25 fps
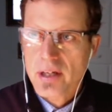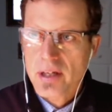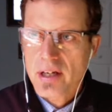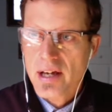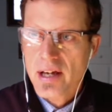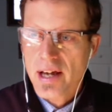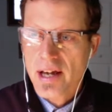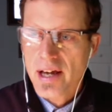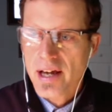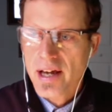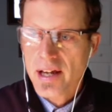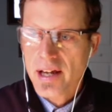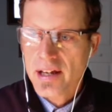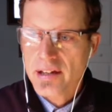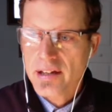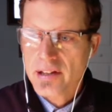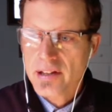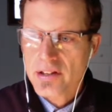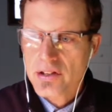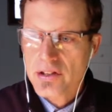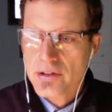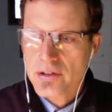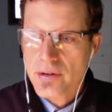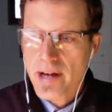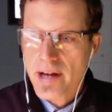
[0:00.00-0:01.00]
and
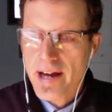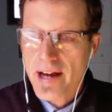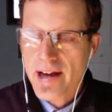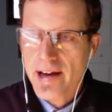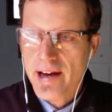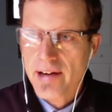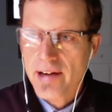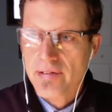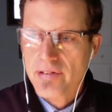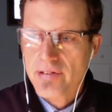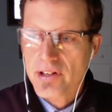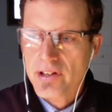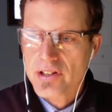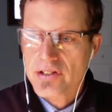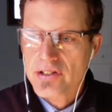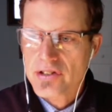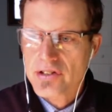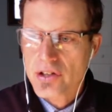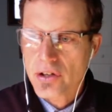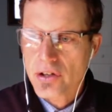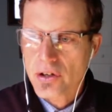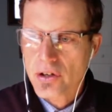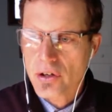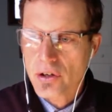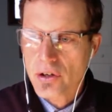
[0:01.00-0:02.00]
you have
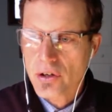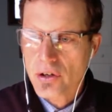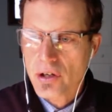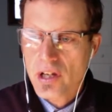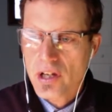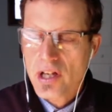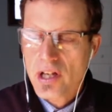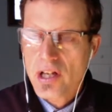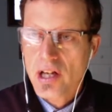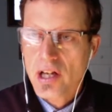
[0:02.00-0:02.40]
until